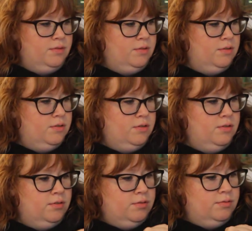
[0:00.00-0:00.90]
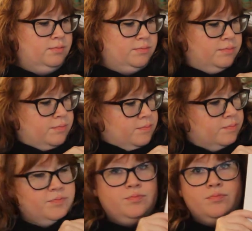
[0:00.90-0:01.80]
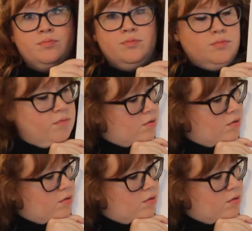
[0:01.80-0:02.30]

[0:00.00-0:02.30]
(no one is talking)